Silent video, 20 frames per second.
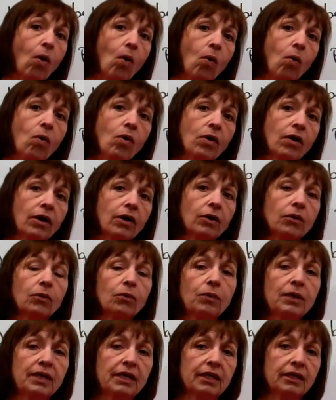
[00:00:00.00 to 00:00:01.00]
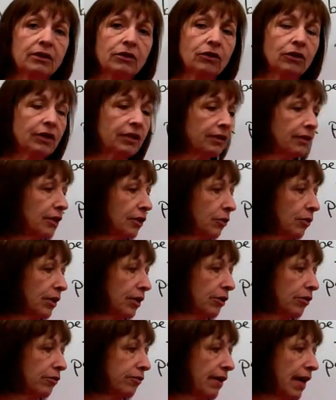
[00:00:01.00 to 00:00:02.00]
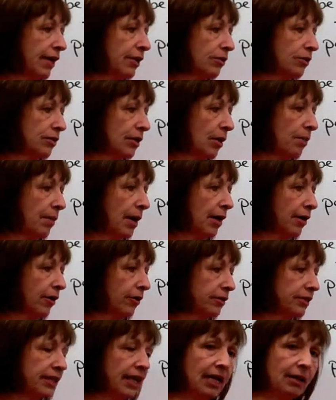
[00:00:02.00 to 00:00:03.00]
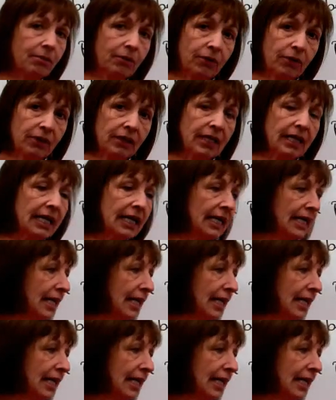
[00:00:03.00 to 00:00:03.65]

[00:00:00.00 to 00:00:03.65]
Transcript: Or we can look at the critical values up on our table.